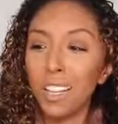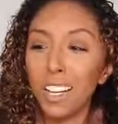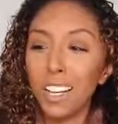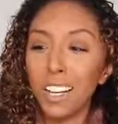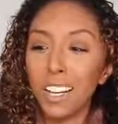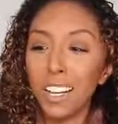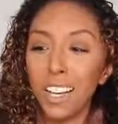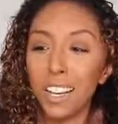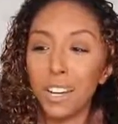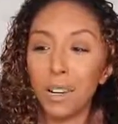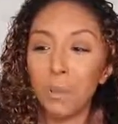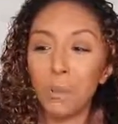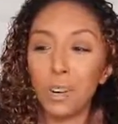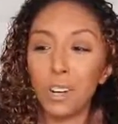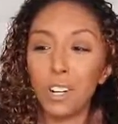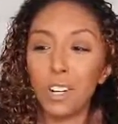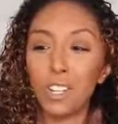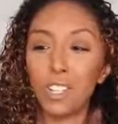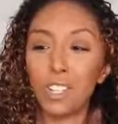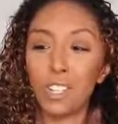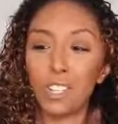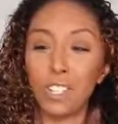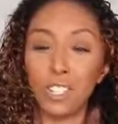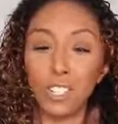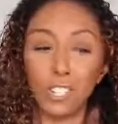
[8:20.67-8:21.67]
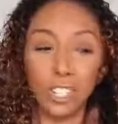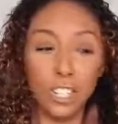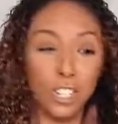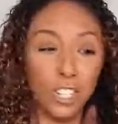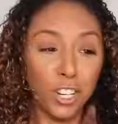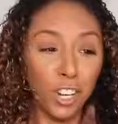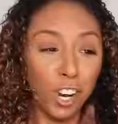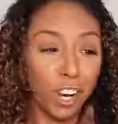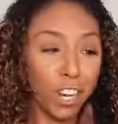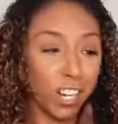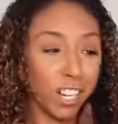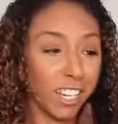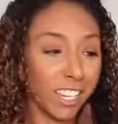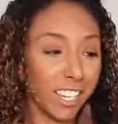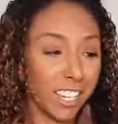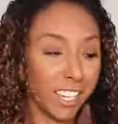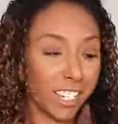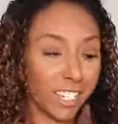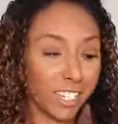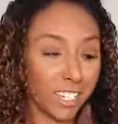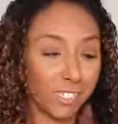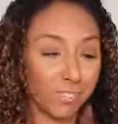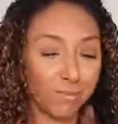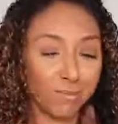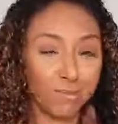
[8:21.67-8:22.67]
I kind of want to just dunk
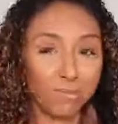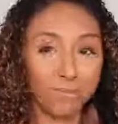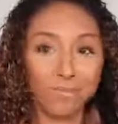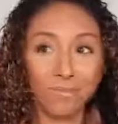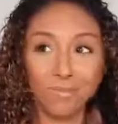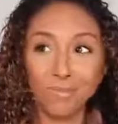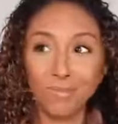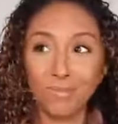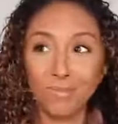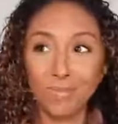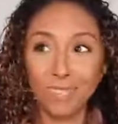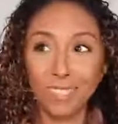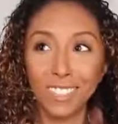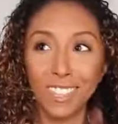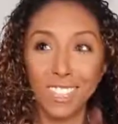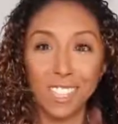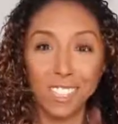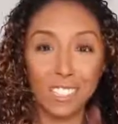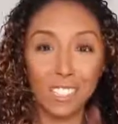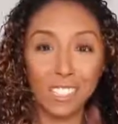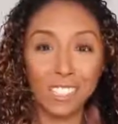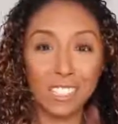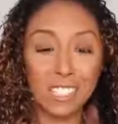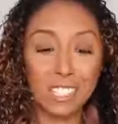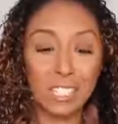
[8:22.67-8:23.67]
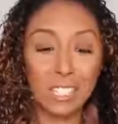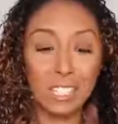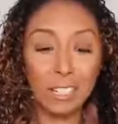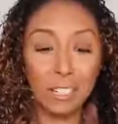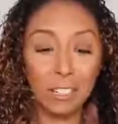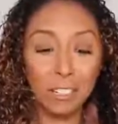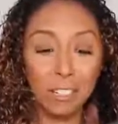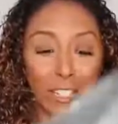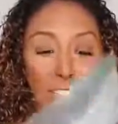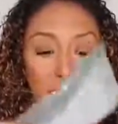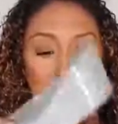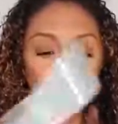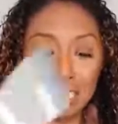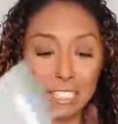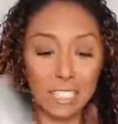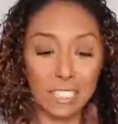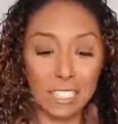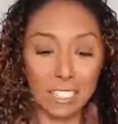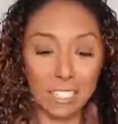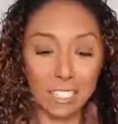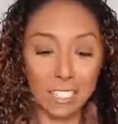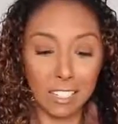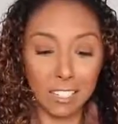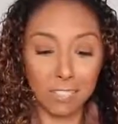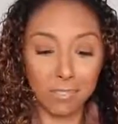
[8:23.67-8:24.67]
it. Let's just dunk it in
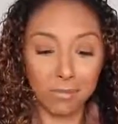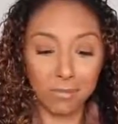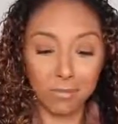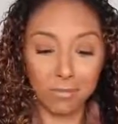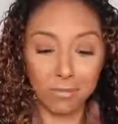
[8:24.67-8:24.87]
here.